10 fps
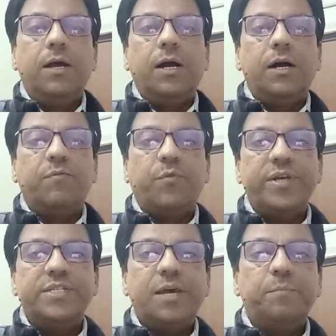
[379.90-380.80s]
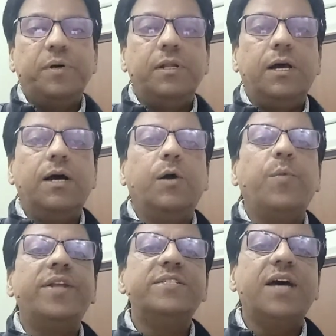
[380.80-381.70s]
For example, when
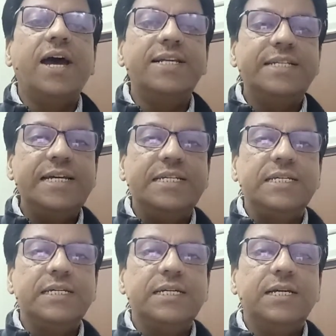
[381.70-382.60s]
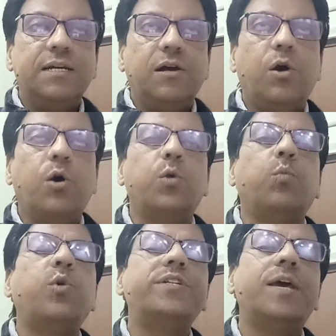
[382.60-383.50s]
is the high tide? Or what
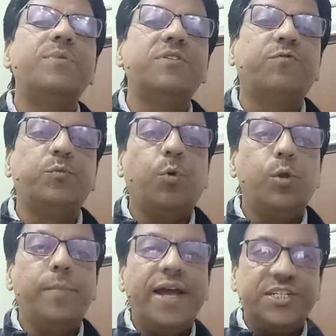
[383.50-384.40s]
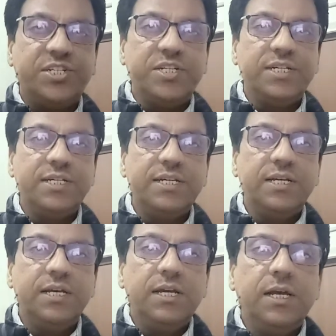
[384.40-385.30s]
time is the football match?
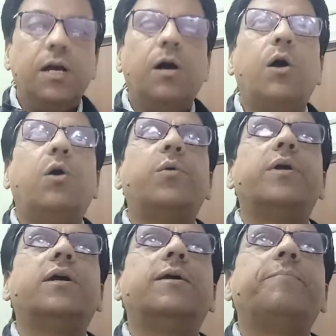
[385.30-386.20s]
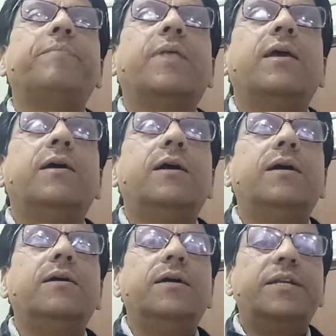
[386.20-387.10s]
Or
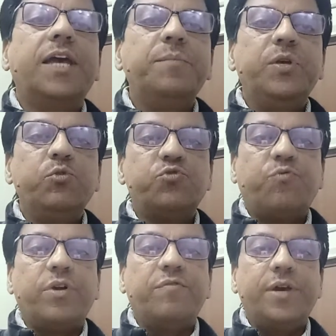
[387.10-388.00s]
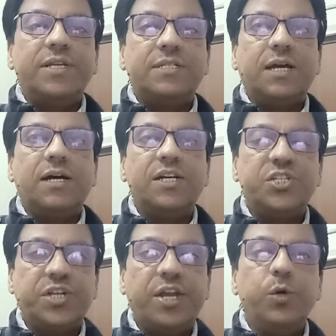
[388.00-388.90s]
it can be used for a fixed
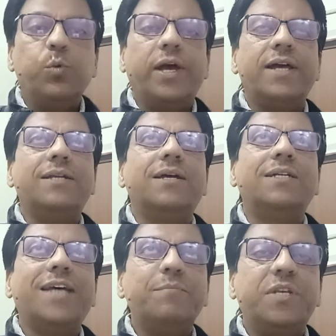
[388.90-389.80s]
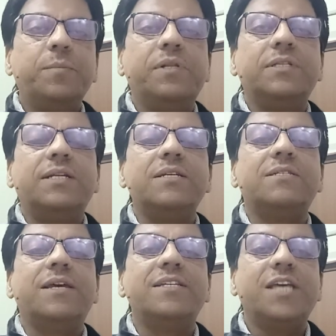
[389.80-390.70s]
schedule and a timetable, that is the
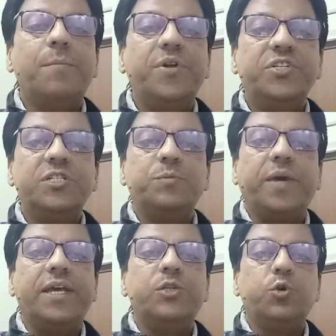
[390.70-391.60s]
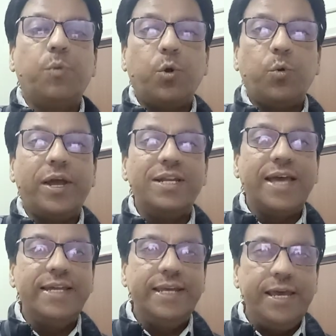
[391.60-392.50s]
examinations begin tomorrow at 9
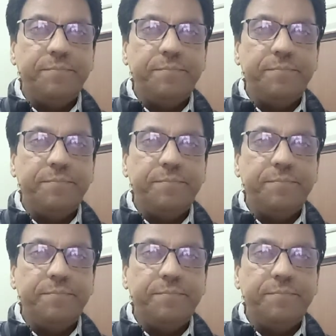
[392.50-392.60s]
a.m.